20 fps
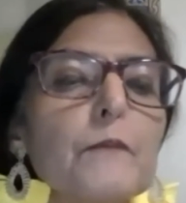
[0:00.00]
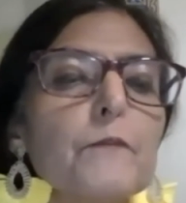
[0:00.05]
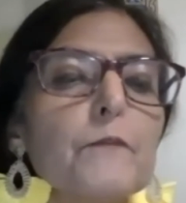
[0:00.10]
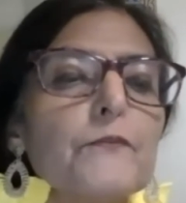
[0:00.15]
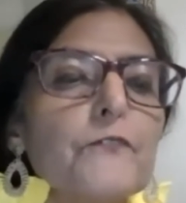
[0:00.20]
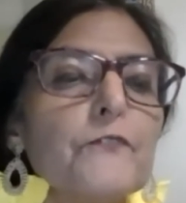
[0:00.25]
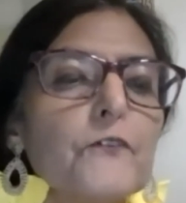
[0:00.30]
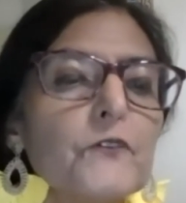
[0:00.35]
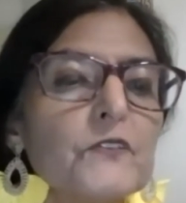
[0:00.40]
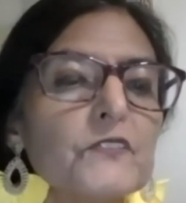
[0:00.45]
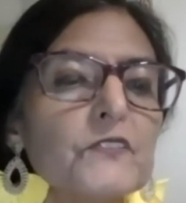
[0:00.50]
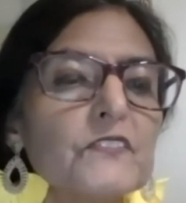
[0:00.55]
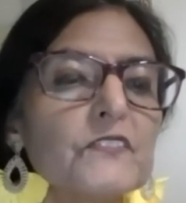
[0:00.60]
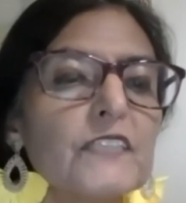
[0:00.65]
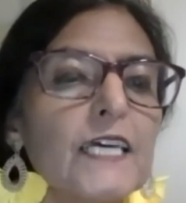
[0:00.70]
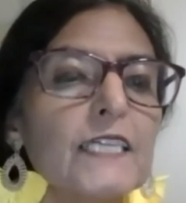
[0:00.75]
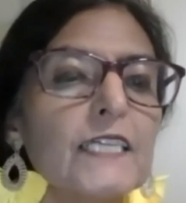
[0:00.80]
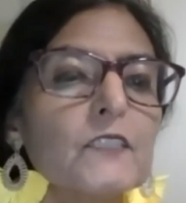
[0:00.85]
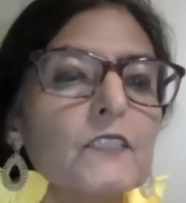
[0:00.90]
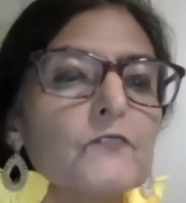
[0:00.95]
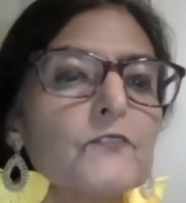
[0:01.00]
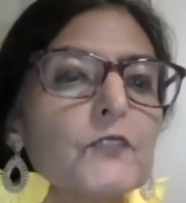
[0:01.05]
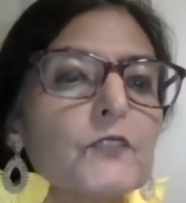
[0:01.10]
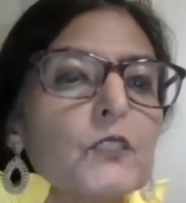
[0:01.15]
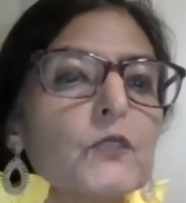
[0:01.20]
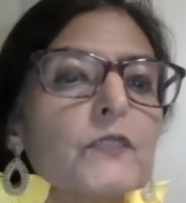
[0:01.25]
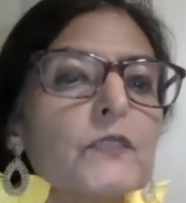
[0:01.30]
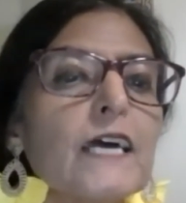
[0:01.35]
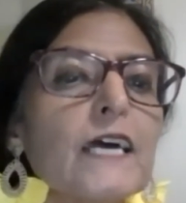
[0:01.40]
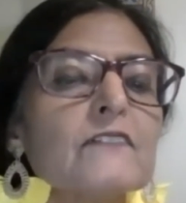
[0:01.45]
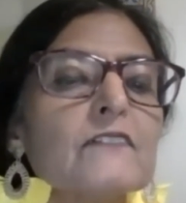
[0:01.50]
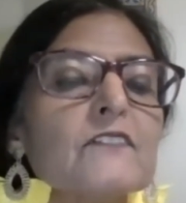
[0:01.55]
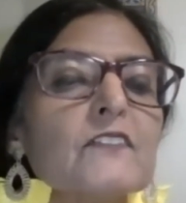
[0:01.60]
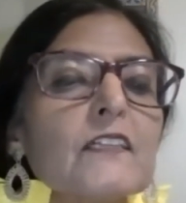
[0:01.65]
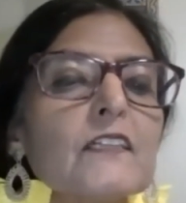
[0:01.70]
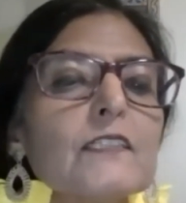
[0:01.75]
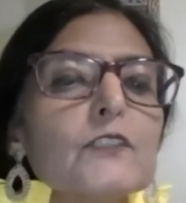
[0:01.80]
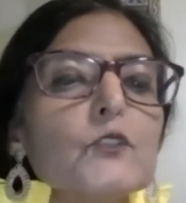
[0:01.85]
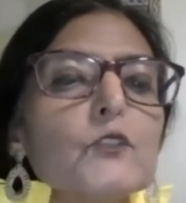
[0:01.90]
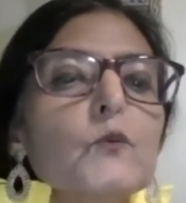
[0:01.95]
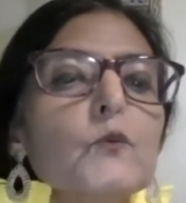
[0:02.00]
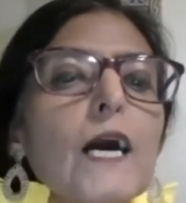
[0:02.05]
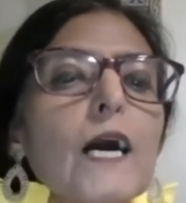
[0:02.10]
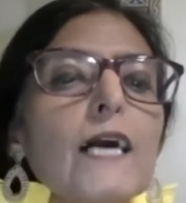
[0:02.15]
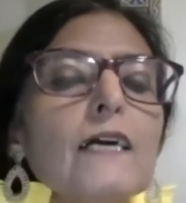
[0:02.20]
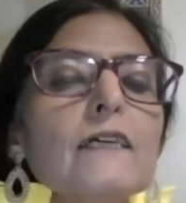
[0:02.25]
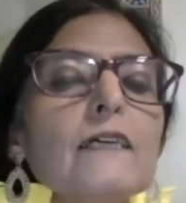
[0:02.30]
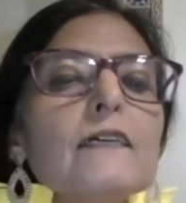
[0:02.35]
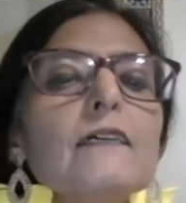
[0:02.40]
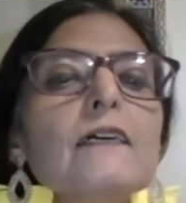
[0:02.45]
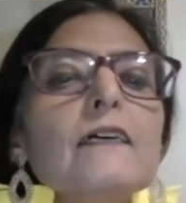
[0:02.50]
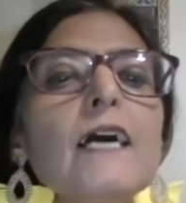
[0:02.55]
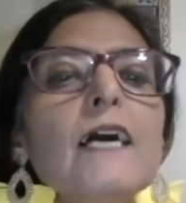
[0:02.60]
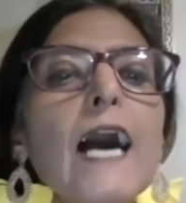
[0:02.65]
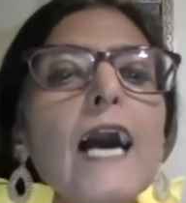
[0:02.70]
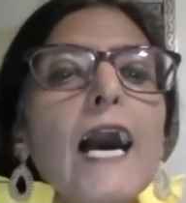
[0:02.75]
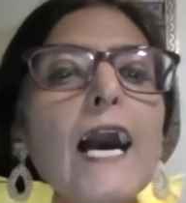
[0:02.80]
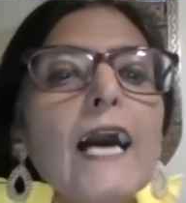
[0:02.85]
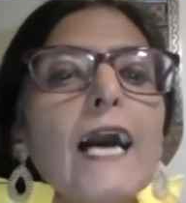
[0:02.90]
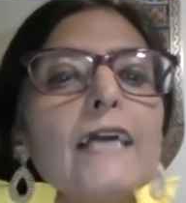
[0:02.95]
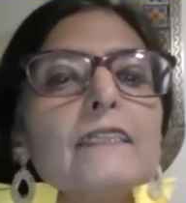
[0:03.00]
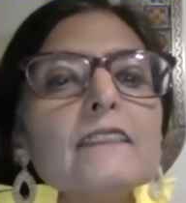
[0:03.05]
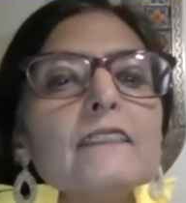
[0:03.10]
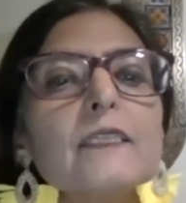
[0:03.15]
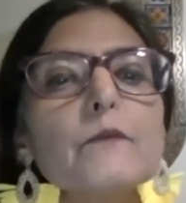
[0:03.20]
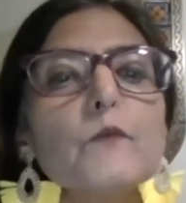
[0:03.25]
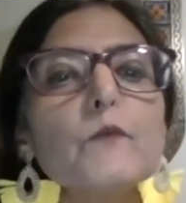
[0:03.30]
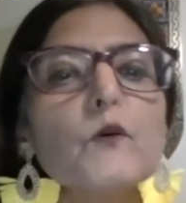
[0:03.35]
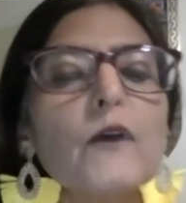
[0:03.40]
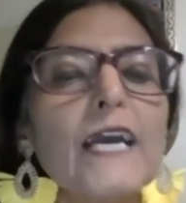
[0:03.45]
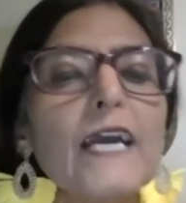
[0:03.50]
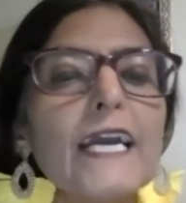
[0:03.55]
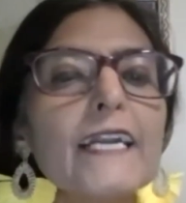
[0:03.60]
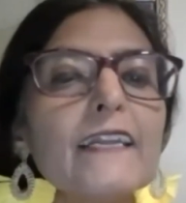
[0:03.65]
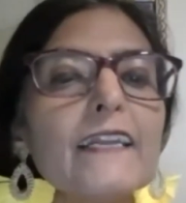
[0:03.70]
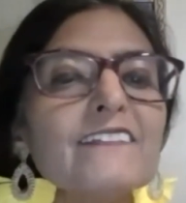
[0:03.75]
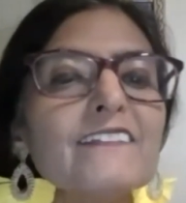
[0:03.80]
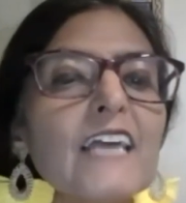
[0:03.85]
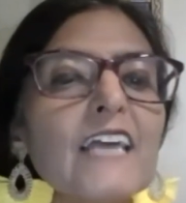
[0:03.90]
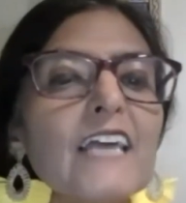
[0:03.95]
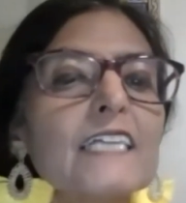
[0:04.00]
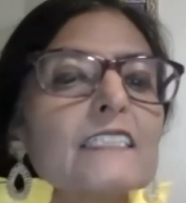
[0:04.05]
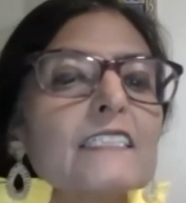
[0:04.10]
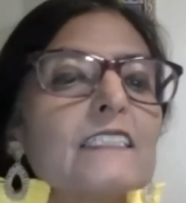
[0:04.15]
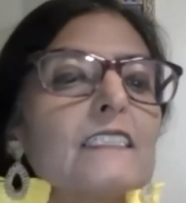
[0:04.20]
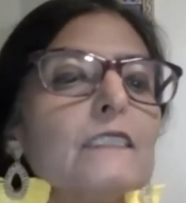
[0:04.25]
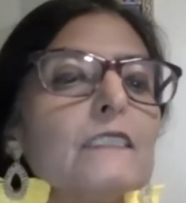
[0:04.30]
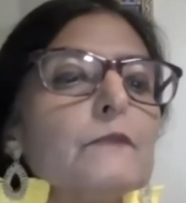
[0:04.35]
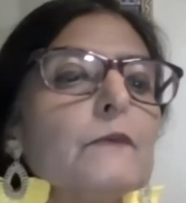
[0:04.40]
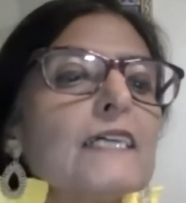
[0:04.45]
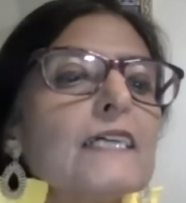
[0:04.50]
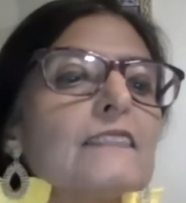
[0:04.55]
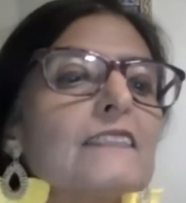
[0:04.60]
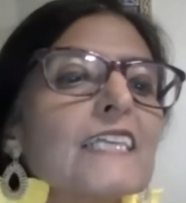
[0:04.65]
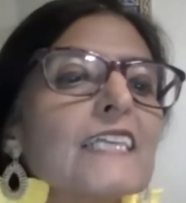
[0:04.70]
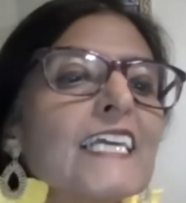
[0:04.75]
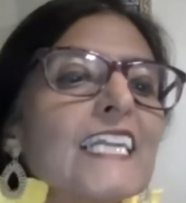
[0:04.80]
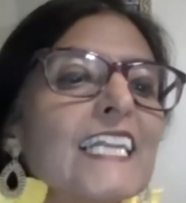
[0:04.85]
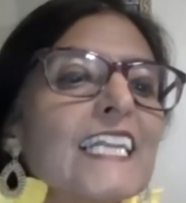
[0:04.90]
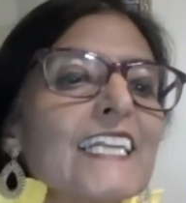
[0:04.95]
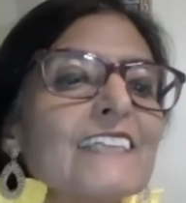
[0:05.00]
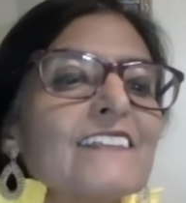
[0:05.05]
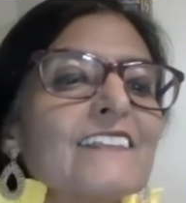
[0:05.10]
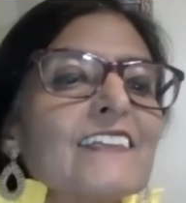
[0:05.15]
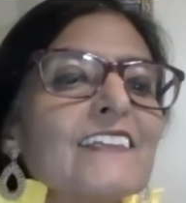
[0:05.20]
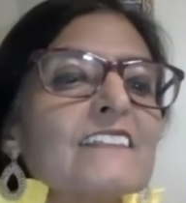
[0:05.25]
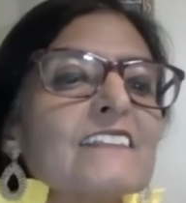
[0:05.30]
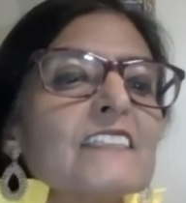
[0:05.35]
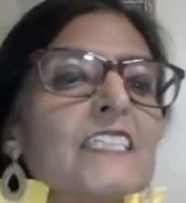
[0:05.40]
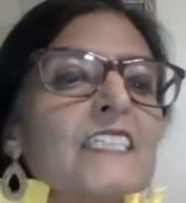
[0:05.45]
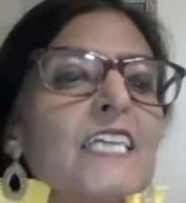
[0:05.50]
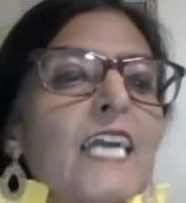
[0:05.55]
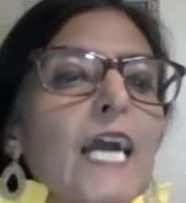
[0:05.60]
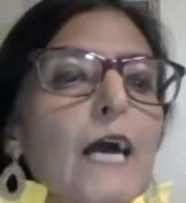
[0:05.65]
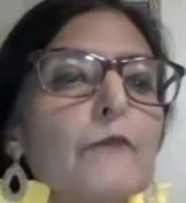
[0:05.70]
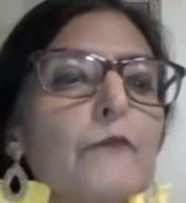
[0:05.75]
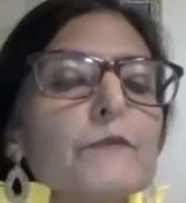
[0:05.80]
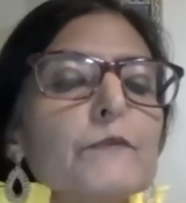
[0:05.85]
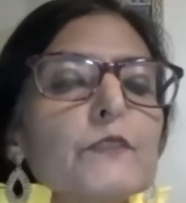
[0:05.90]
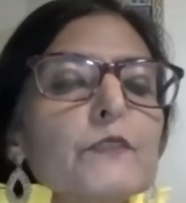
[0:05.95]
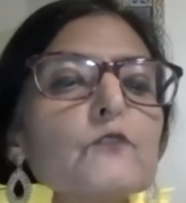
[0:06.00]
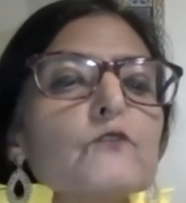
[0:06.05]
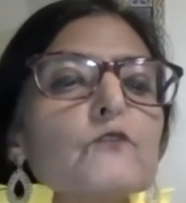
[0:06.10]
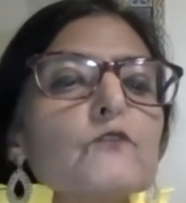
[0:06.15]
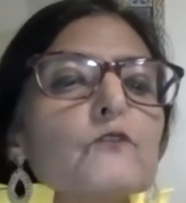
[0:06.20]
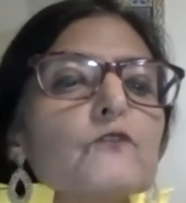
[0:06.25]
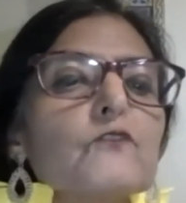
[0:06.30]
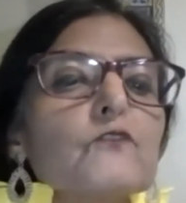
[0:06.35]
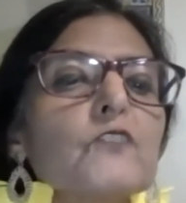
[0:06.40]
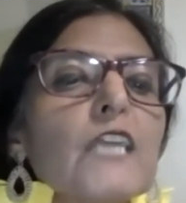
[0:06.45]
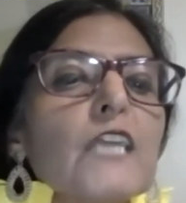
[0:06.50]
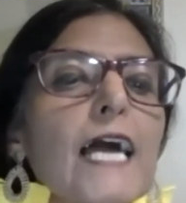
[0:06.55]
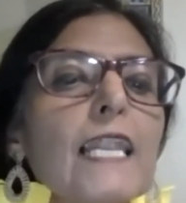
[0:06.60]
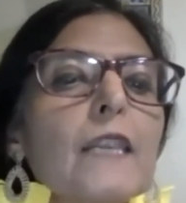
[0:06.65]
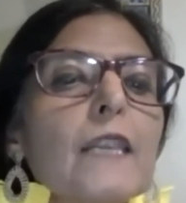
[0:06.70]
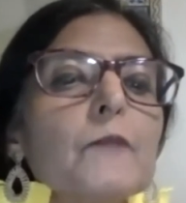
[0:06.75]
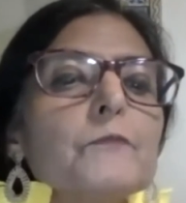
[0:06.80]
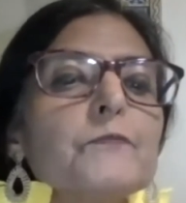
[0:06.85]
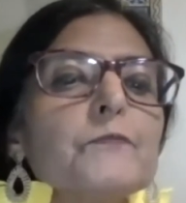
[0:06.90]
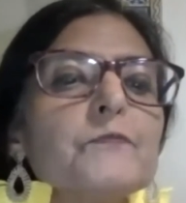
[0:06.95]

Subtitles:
for the Study of Gloria Anzaldúa, and the Mujeres Activas en Letras y Cambio Social,